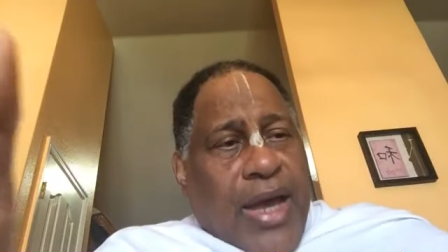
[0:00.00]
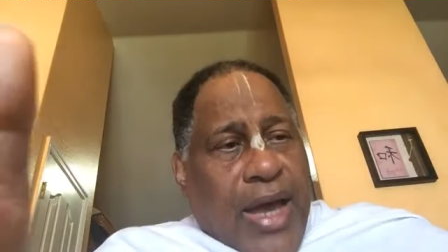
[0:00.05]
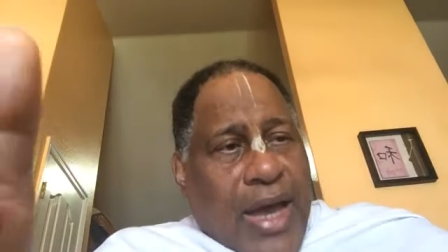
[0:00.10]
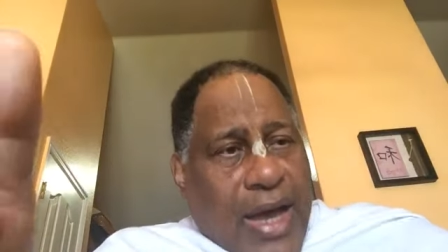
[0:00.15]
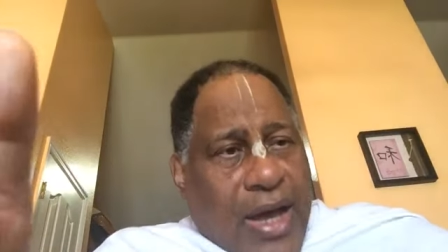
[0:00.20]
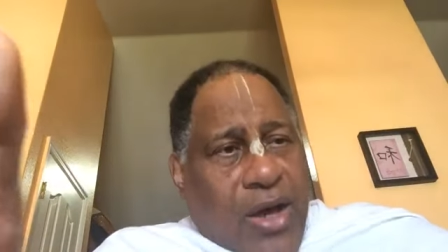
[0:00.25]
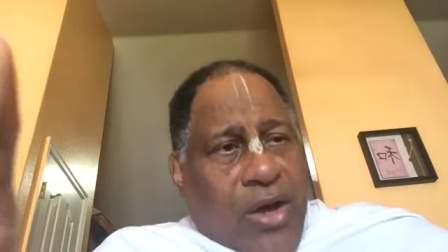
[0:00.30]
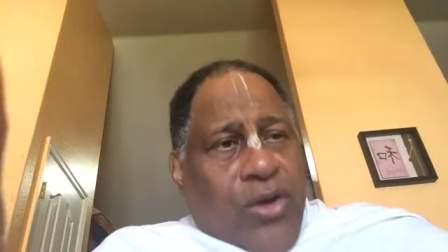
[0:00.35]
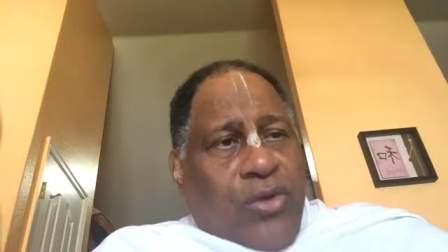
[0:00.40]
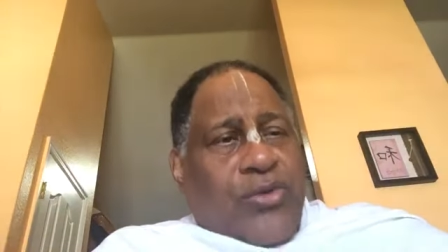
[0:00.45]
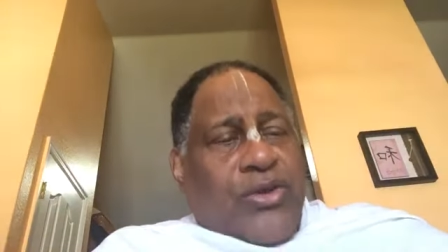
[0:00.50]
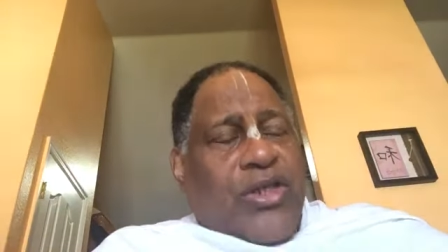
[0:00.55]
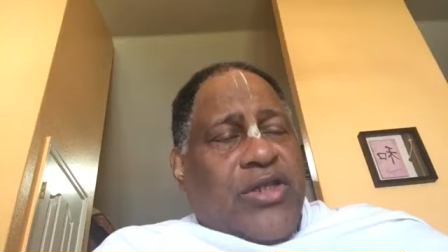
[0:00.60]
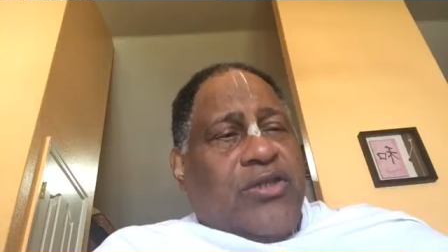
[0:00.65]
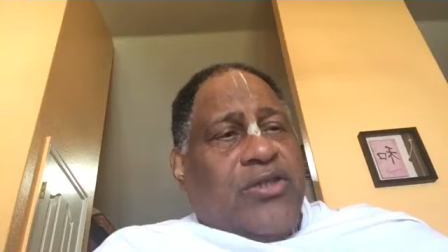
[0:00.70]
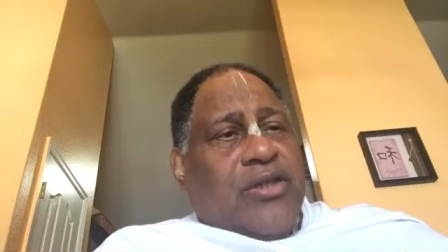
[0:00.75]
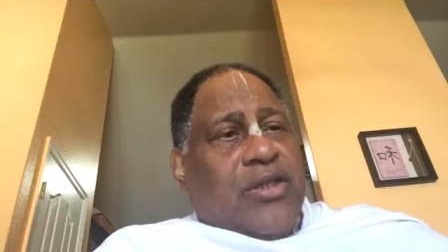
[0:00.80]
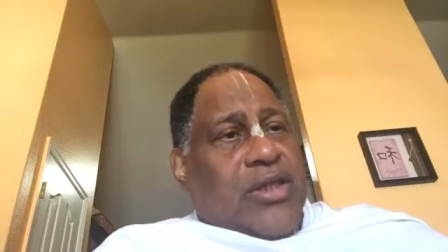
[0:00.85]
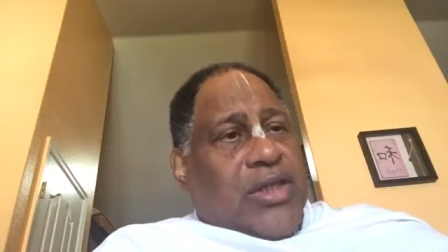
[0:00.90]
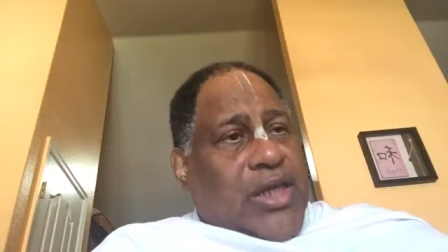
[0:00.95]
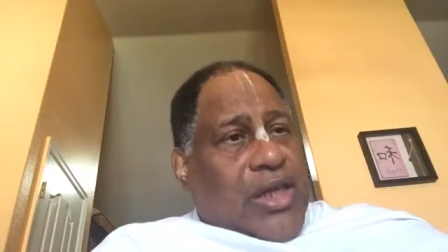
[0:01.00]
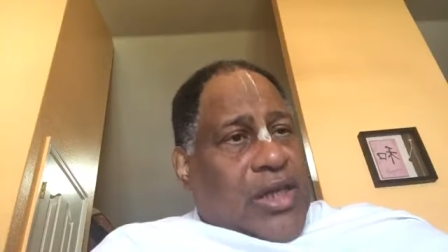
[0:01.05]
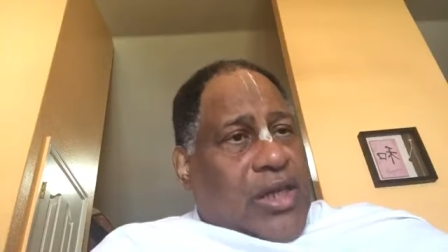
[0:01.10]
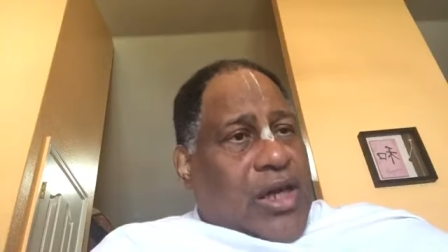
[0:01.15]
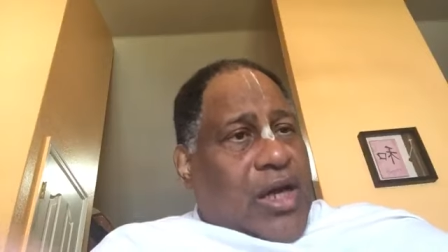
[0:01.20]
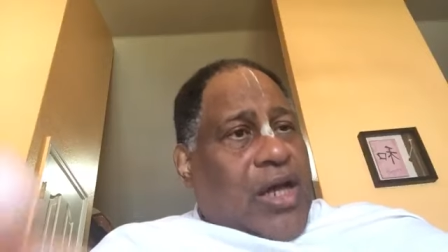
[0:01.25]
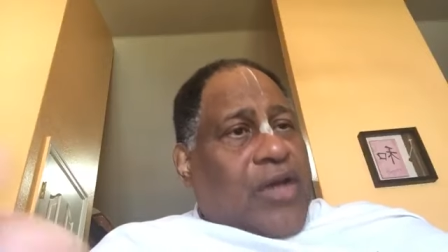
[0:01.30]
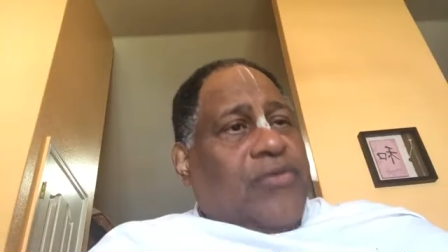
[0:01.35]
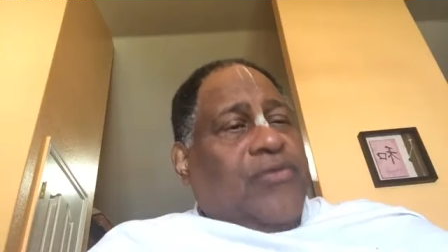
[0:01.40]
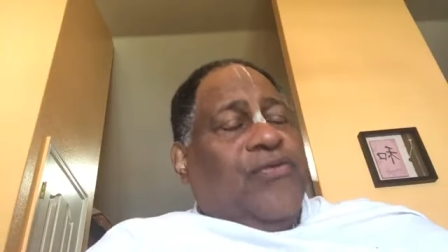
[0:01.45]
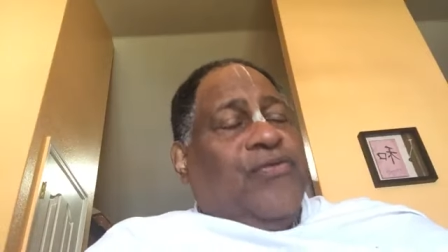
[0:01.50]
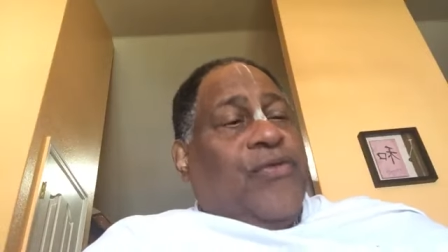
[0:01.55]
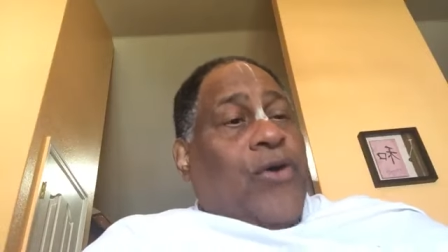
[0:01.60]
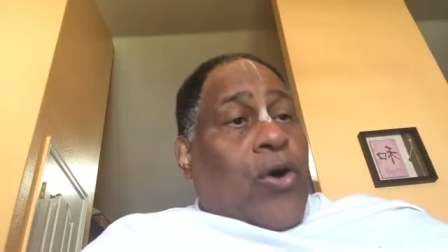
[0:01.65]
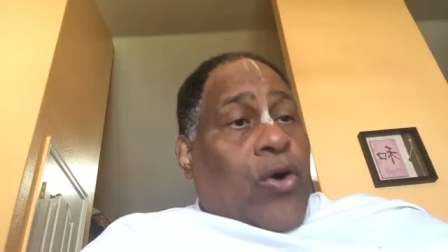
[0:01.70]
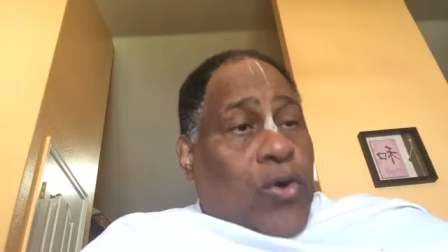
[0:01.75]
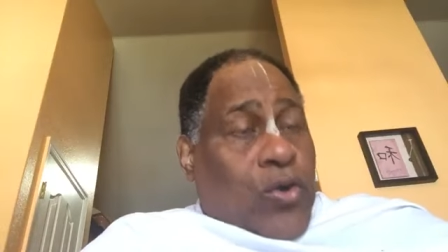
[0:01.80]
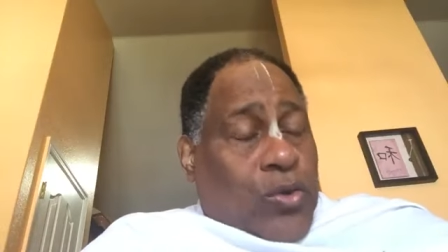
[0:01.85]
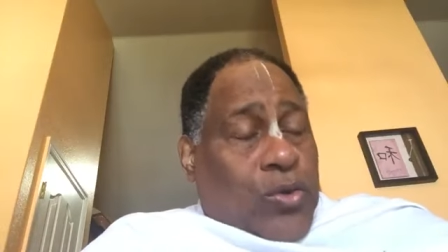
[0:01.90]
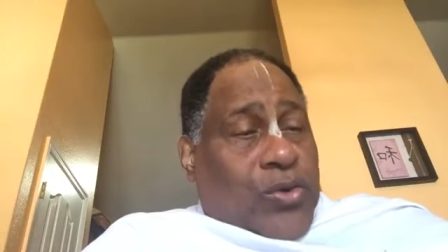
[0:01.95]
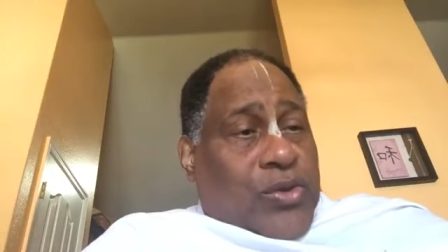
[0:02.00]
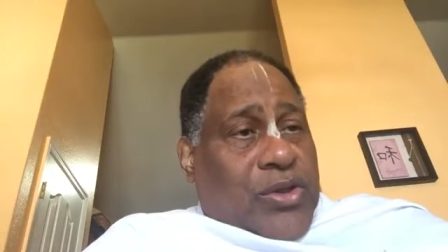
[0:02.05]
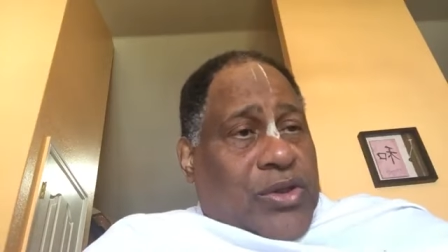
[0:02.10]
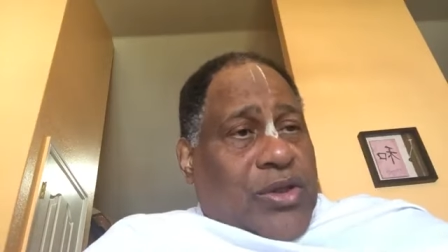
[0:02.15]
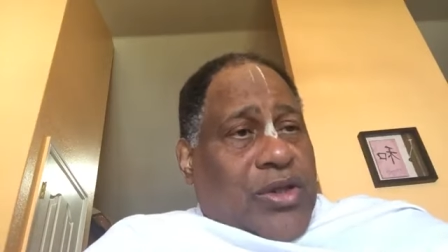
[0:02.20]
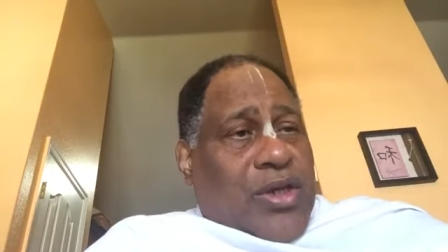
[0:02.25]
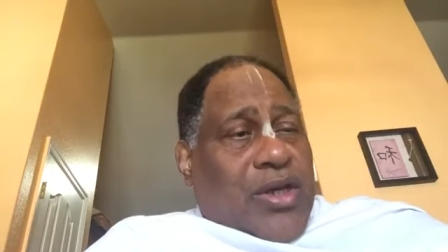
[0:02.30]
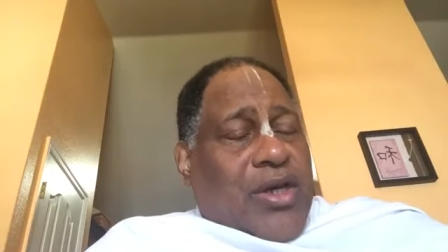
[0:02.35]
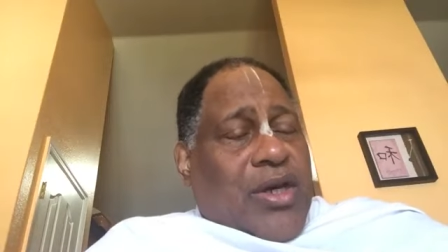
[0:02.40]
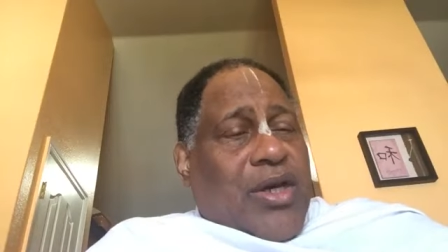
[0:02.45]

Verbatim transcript: how this Leela unfolds.